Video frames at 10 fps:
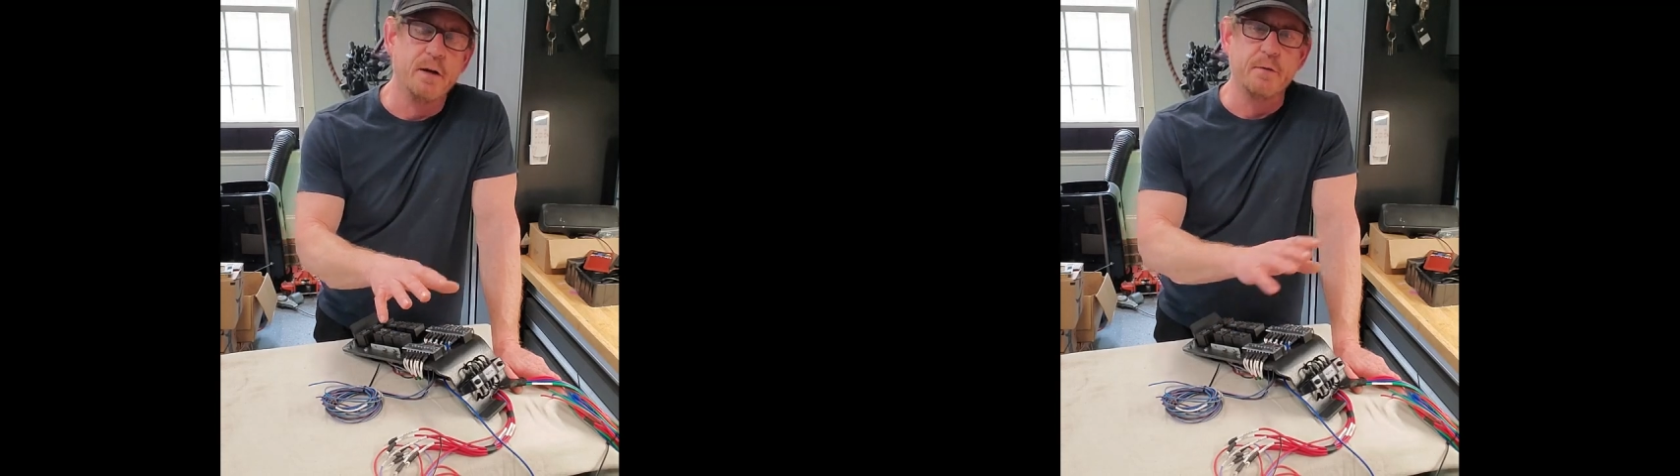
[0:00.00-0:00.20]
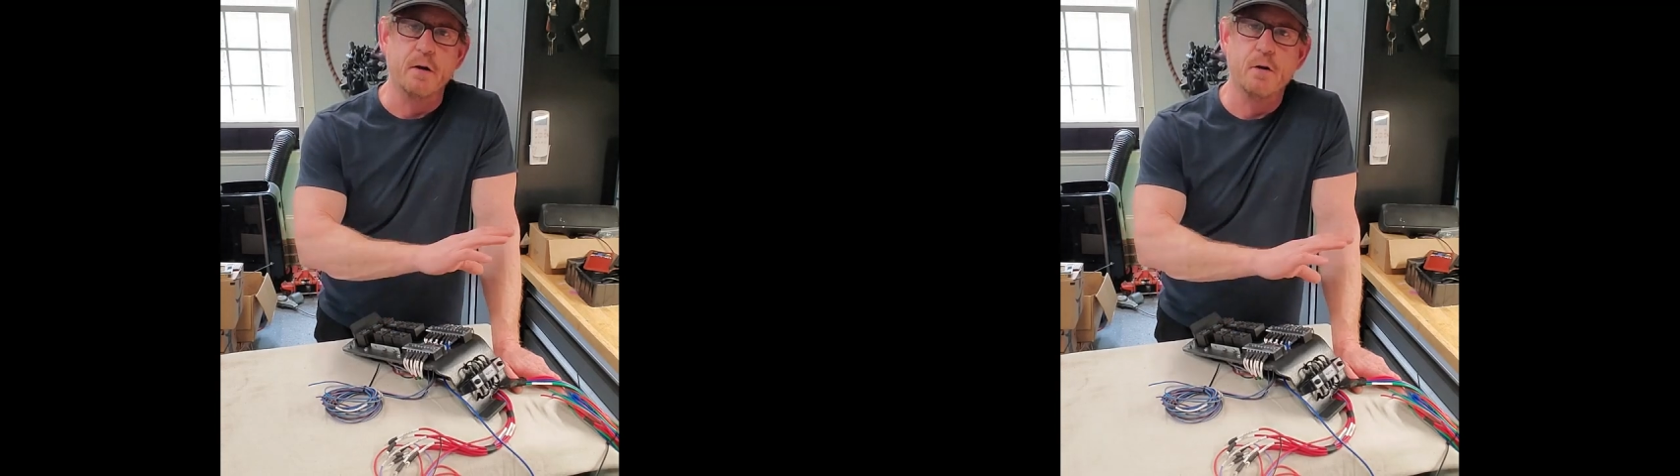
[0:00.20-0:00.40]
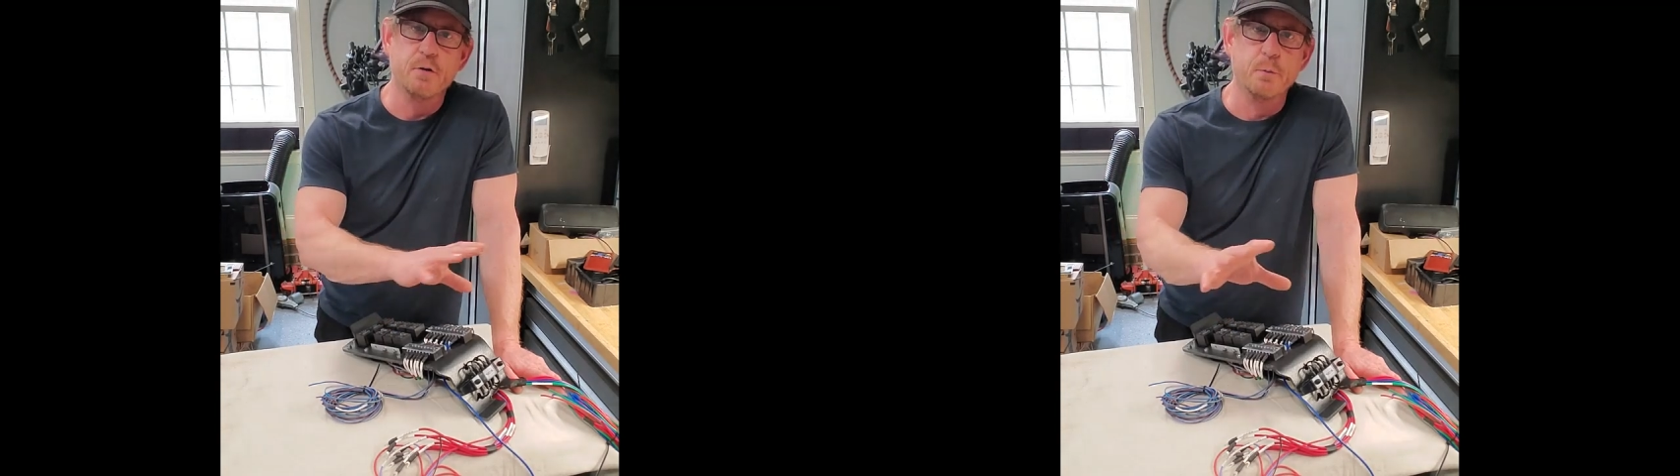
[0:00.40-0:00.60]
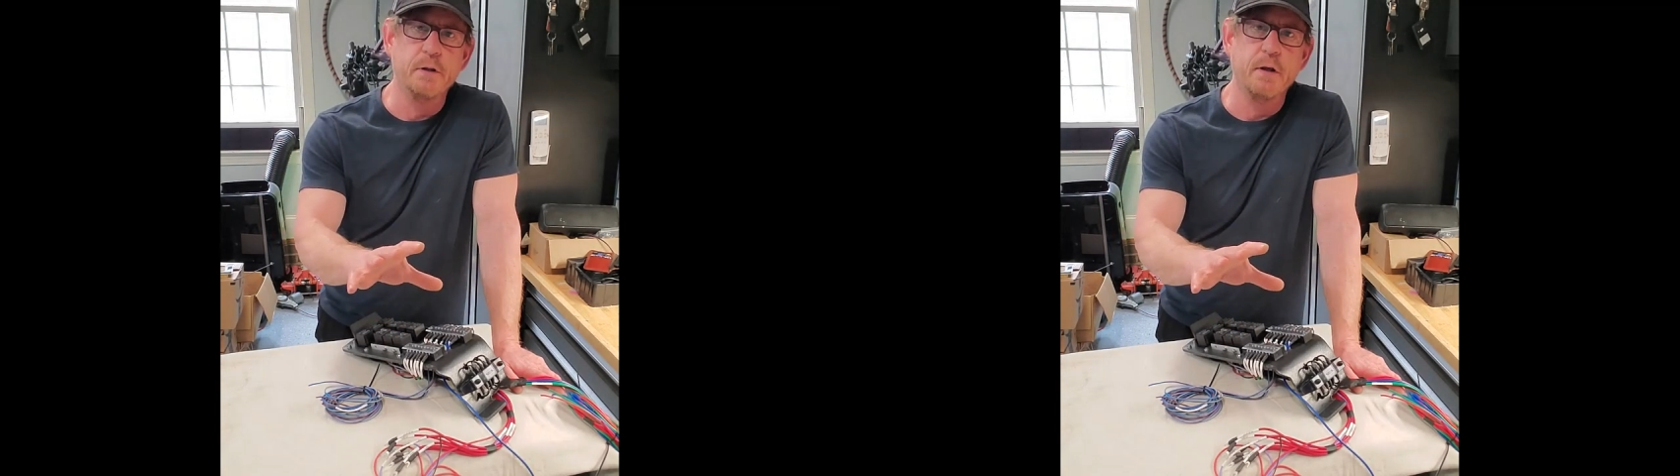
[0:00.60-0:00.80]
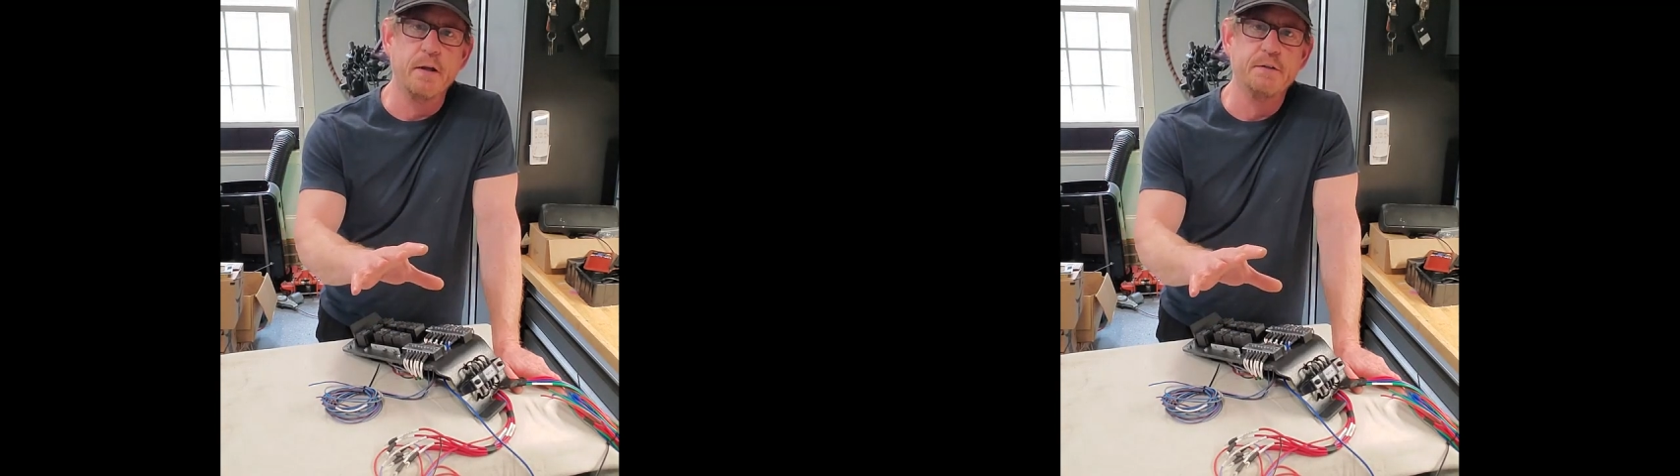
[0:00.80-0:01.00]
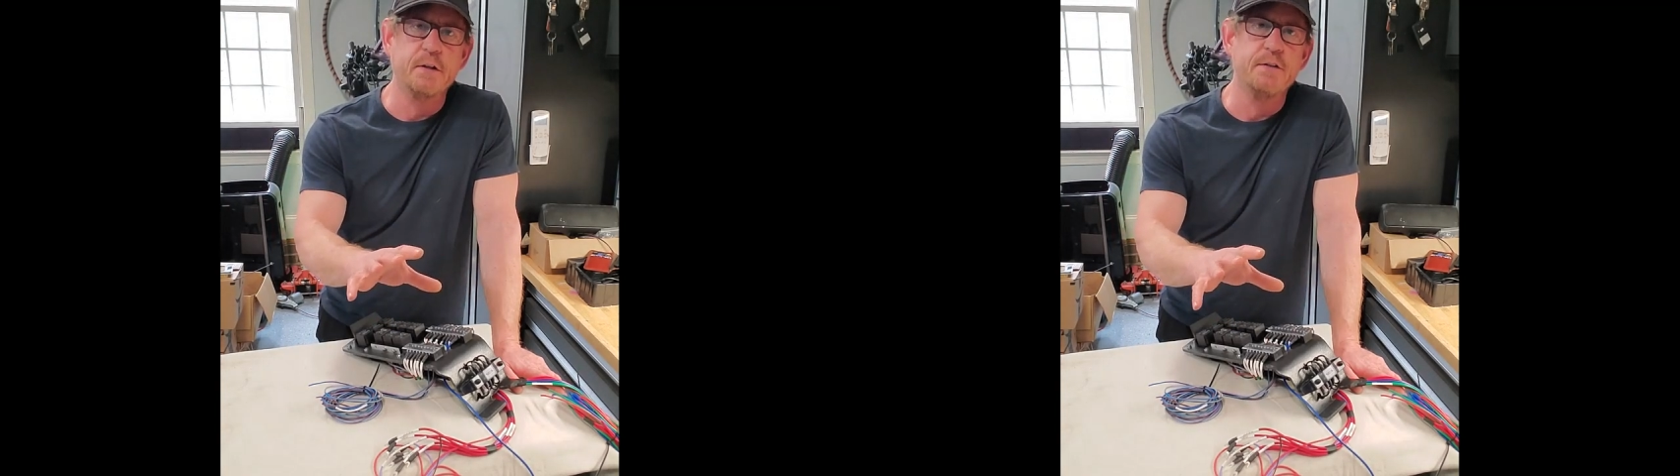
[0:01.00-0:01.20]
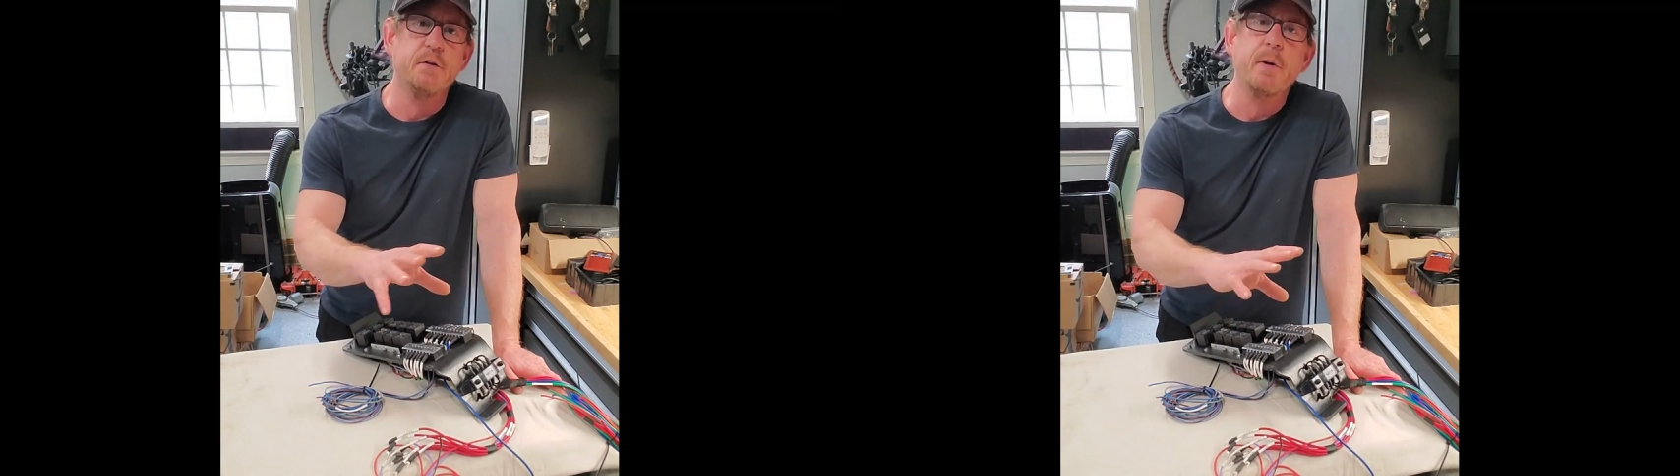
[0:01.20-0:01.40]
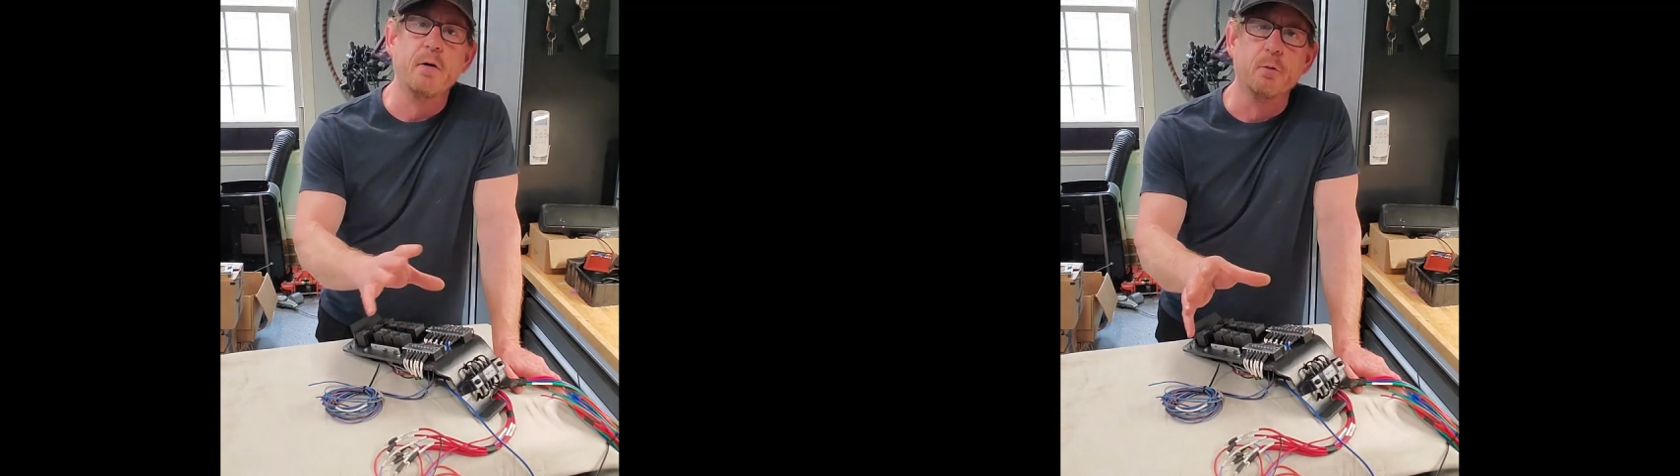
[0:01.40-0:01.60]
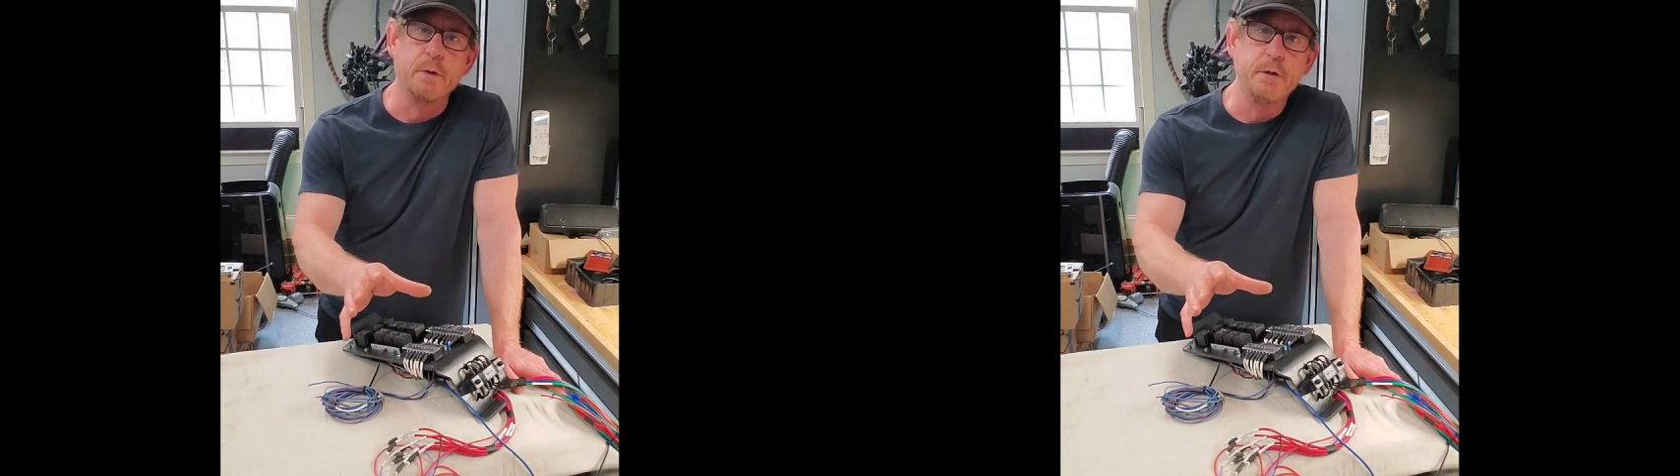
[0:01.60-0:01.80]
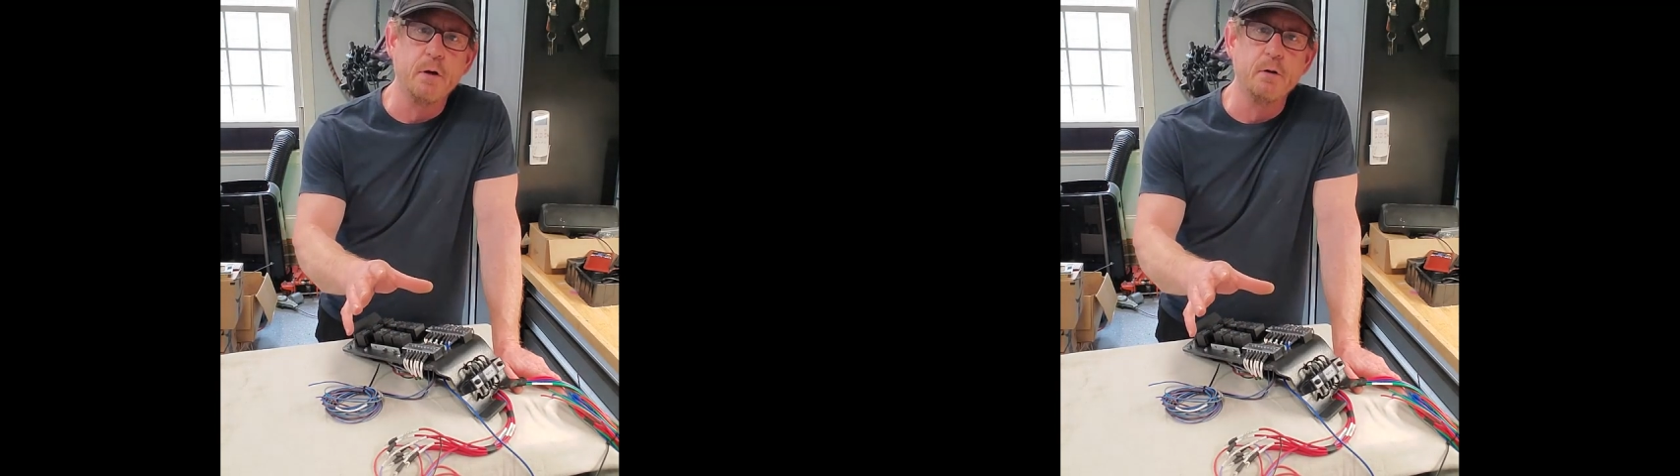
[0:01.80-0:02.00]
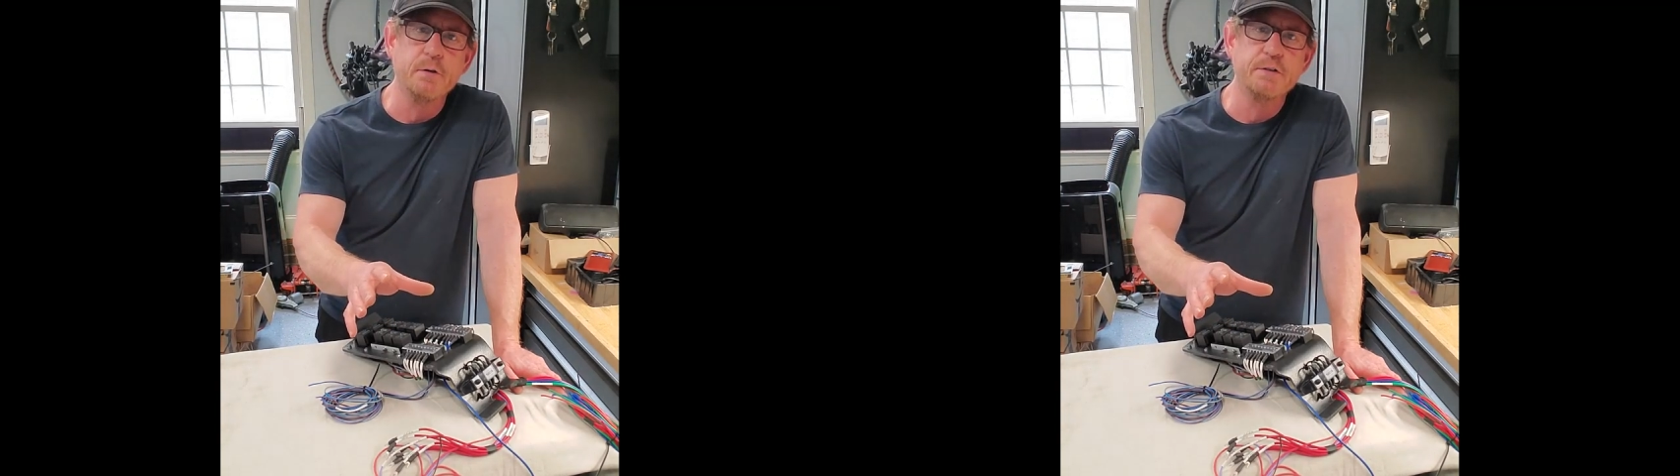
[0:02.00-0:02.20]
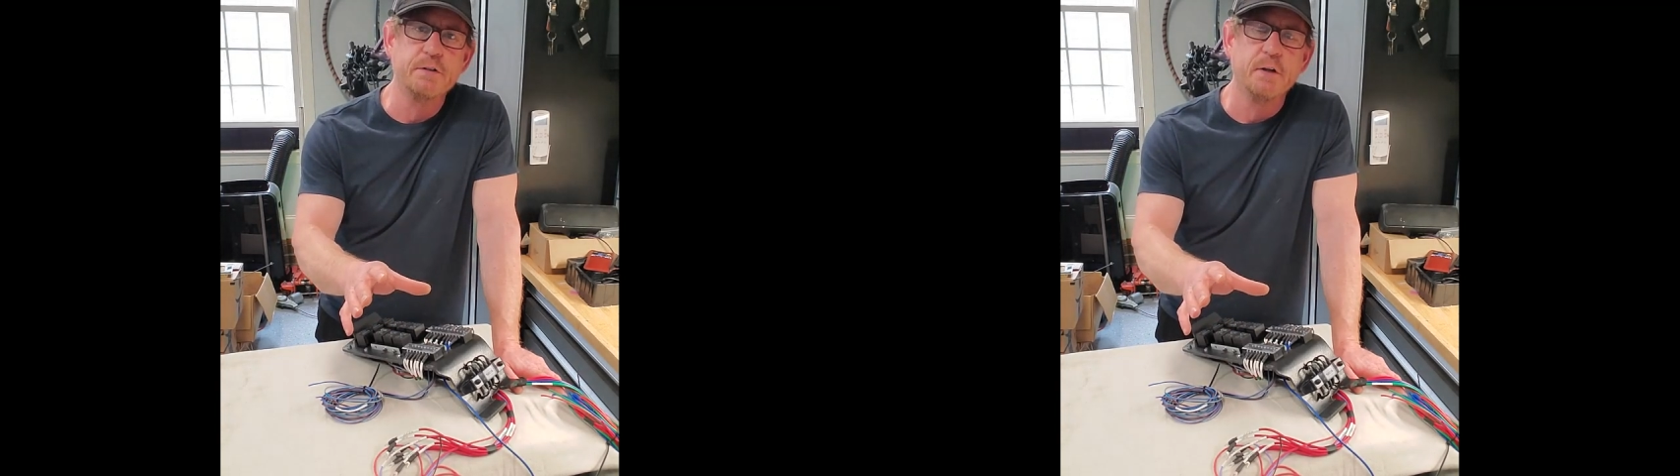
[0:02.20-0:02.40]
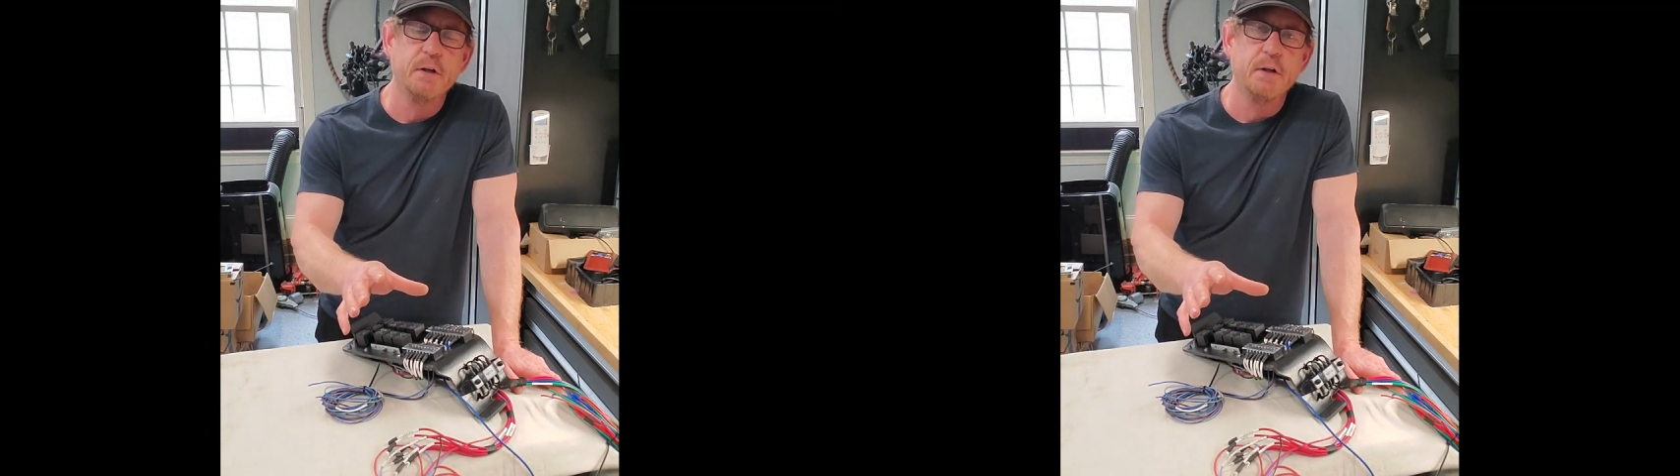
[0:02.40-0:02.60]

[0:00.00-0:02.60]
I've got all the relays that do the power windows